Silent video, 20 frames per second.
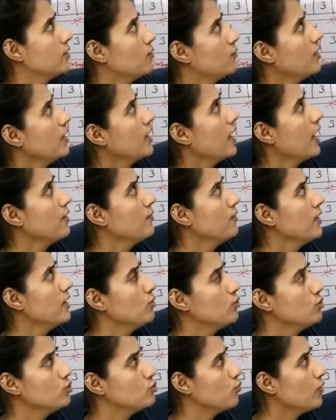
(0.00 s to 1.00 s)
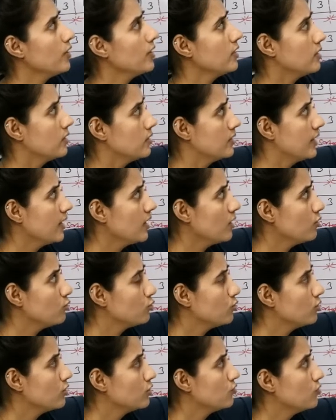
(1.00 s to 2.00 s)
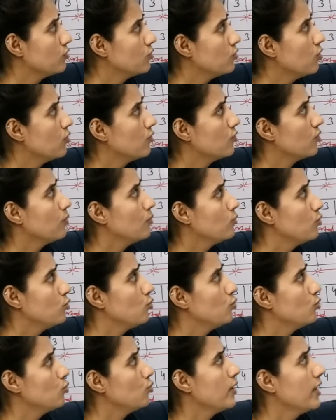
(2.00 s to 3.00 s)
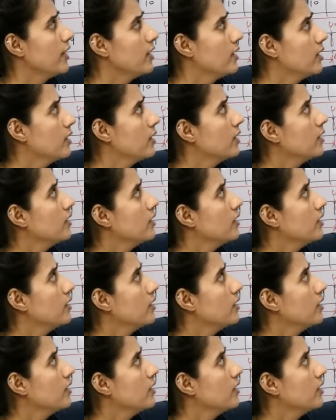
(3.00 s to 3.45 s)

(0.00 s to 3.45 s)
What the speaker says: When I value is 1, then also this would go from 2 to n.